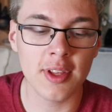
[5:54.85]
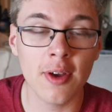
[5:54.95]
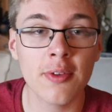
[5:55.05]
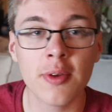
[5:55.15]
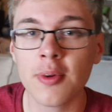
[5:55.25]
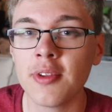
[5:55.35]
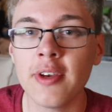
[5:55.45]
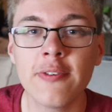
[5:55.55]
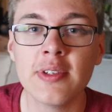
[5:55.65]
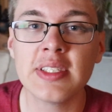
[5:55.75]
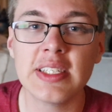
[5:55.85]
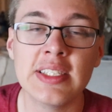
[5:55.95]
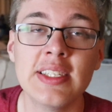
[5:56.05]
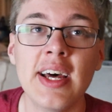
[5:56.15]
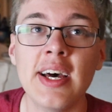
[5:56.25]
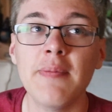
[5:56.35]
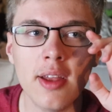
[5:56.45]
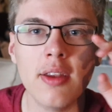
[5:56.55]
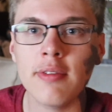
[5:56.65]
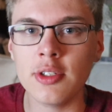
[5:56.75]
The only real difference is that
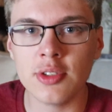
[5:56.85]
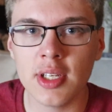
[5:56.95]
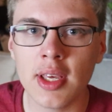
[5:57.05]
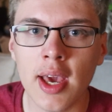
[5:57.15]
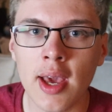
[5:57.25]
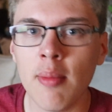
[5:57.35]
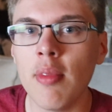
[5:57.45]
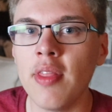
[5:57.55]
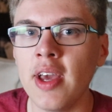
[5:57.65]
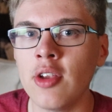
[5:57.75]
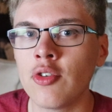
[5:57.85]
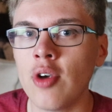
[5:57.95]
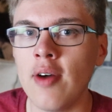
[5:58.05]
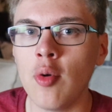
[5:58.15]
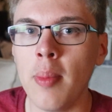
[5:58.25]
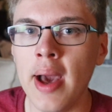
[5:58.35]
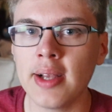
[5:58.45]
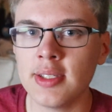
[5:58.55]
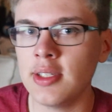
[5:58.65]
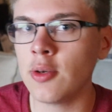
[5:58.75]
in Avengers Endgame, they travel
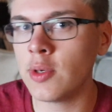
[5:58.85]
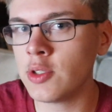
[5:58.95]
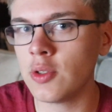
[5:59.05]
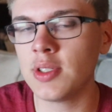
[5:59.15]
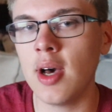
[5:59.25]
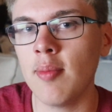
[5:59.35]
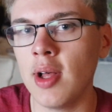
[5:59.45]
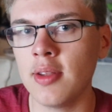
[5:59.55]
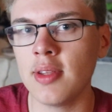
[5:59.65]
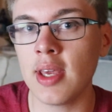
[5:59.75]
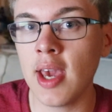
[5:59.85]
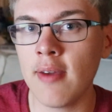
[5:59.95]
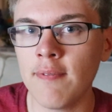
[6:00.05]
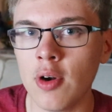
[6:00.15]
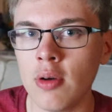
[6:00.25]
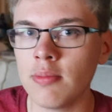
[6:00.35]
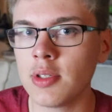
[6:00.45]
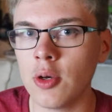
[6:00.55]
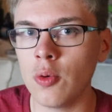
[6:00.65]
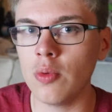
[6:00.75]
back to the original timeline that they came from,
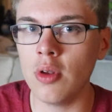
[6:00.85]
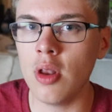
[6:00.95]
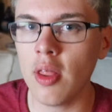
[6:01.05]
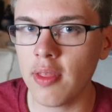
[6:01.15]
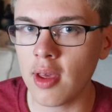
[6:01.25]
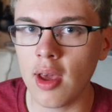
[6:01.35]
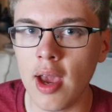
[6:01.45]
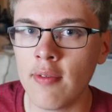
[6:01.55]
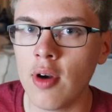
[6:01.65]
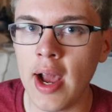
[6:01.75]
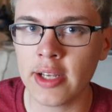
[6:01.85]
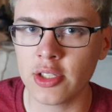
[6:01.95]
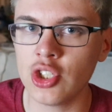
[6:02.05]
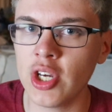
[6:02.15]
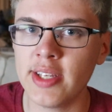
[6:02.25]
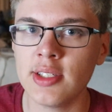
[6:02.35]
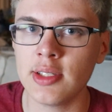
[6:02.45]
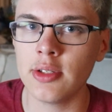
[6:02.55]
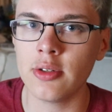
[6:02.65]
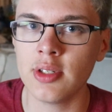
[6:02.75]
so nothing ever actually changes
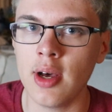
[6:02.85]
in their